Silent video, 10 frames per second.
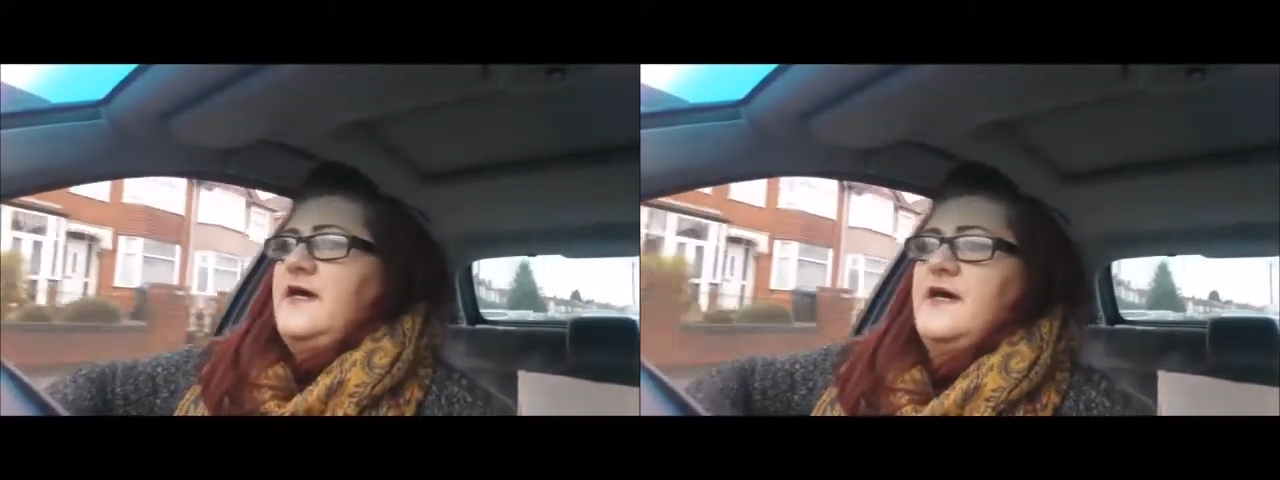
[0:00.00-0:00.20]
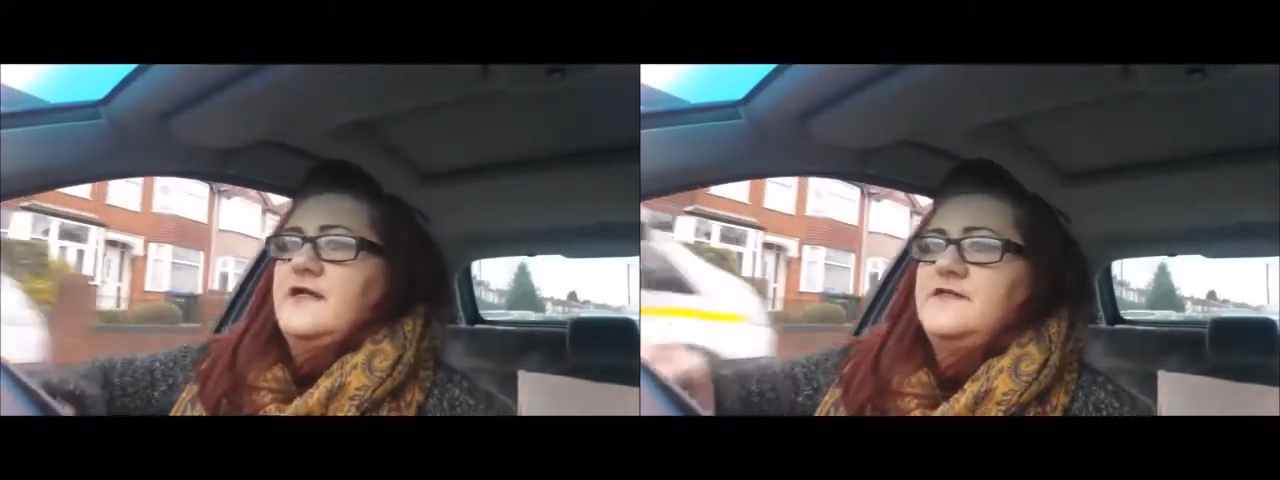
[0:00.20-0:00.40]

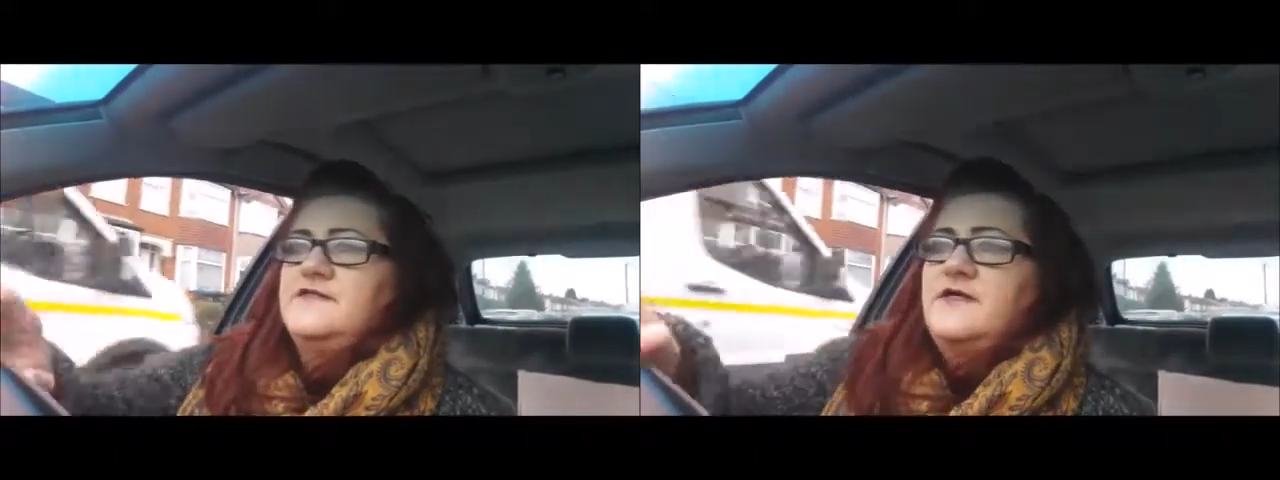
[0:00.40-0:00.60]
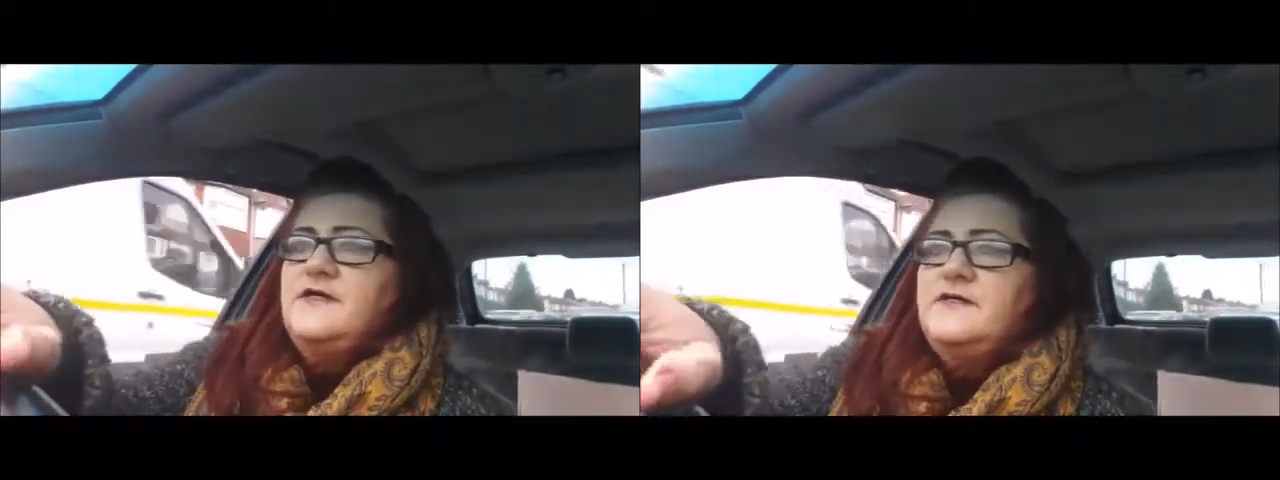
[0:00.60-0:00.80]

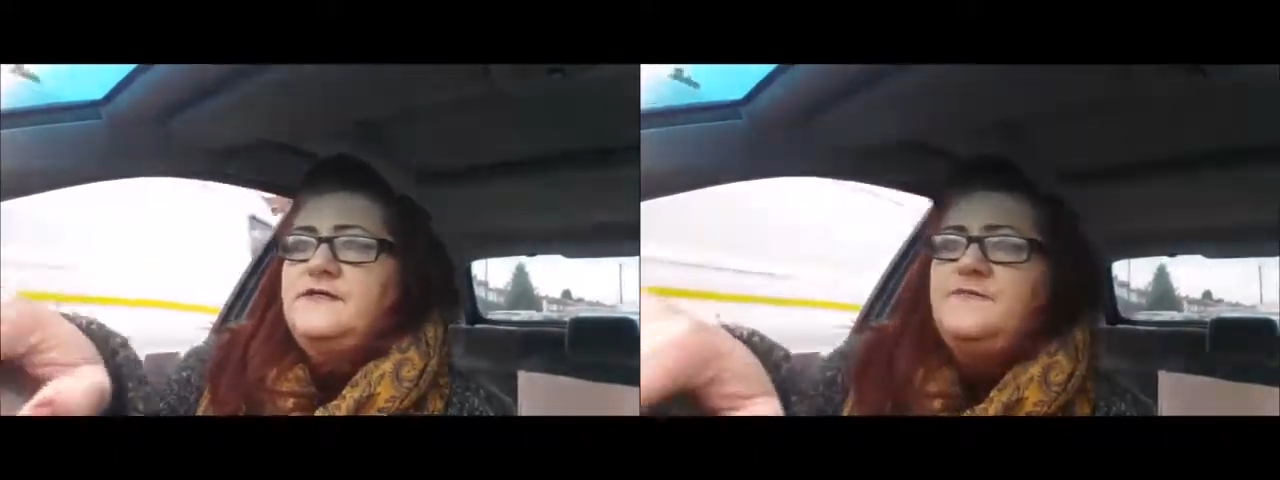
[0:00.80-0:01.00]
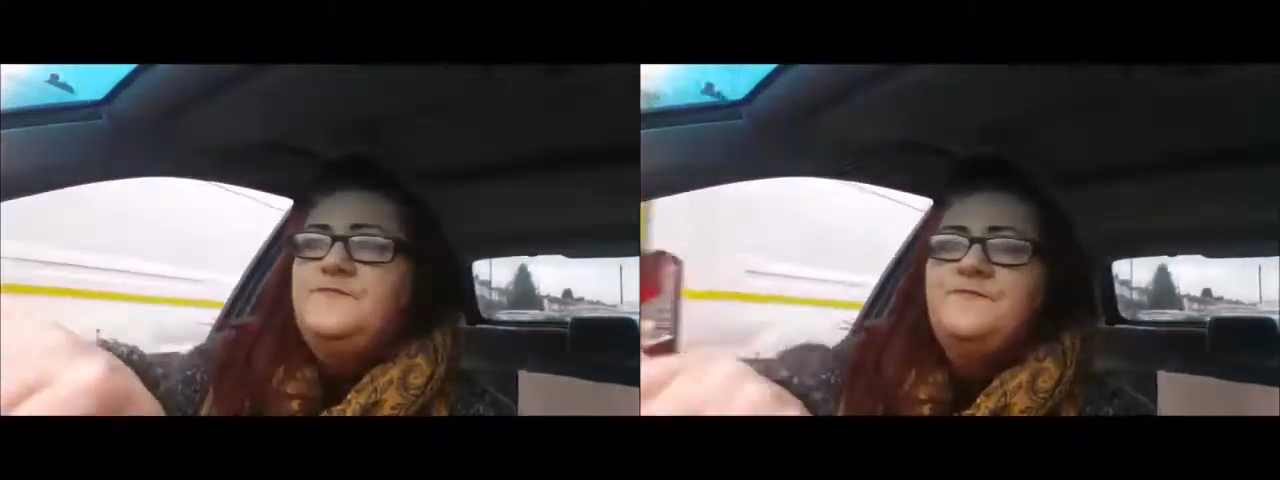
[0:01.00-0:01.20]
And
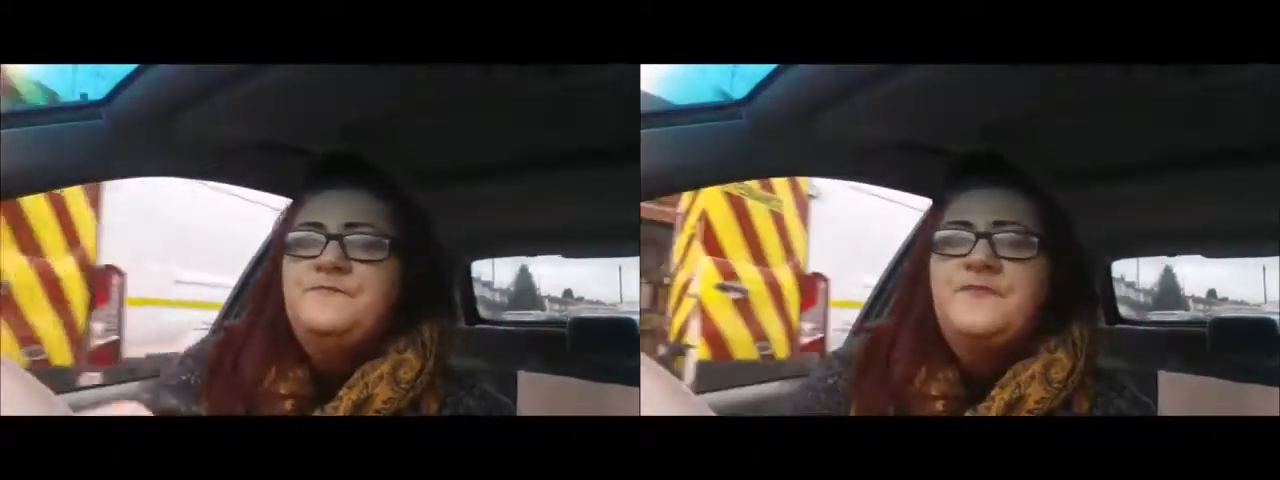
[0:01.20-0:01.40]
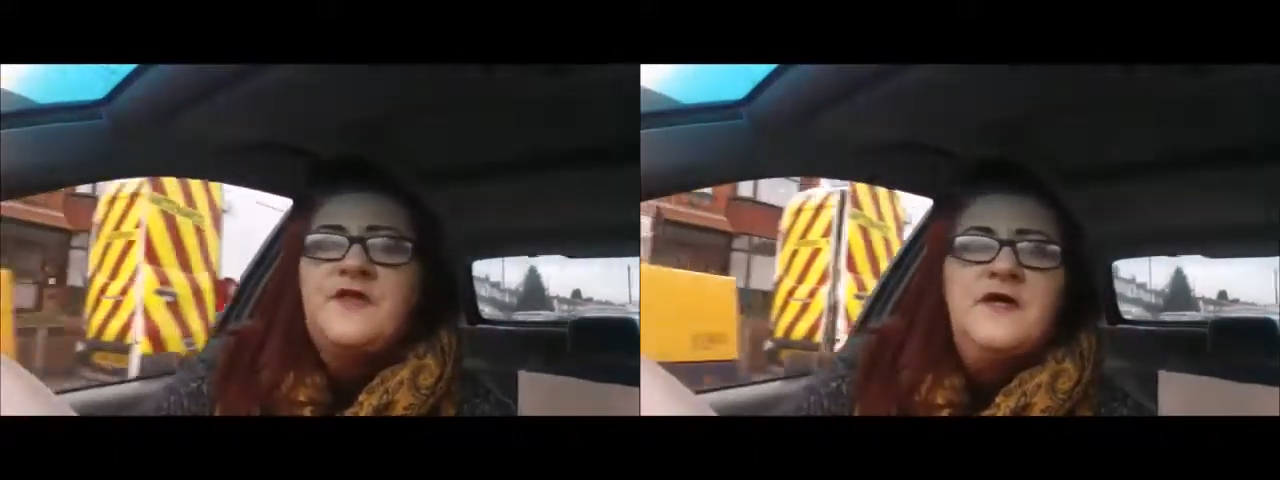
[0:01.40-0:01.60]

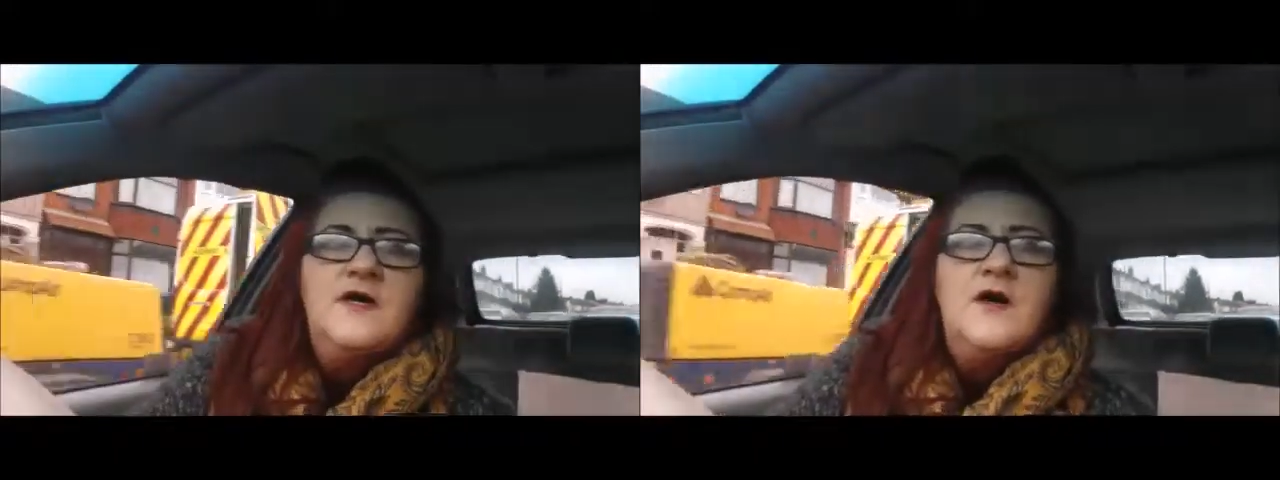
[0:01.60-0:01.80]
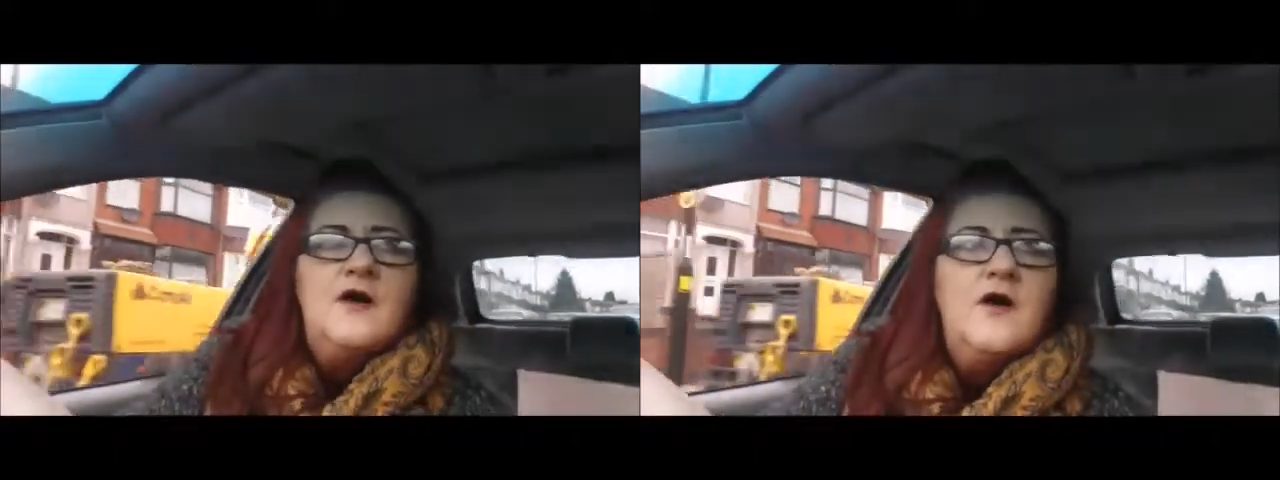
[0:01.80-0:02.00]

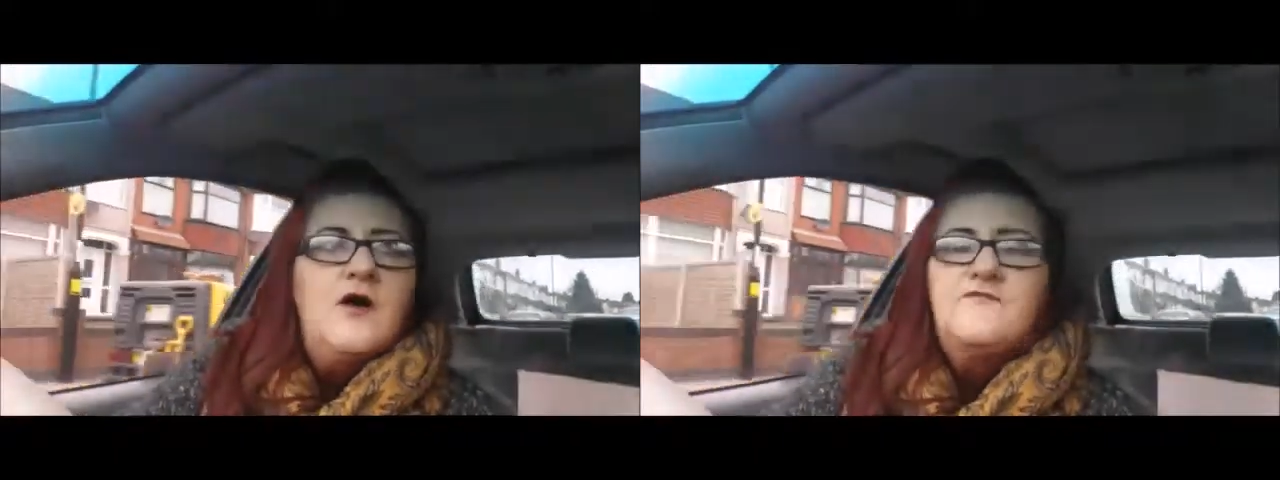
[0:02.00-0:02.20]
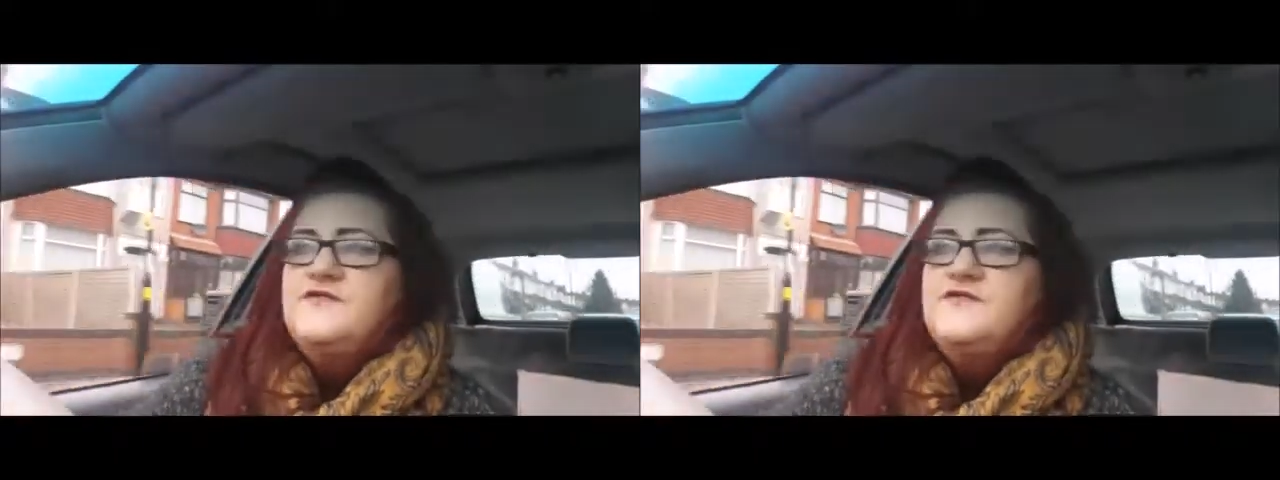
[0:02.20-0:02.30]
uh,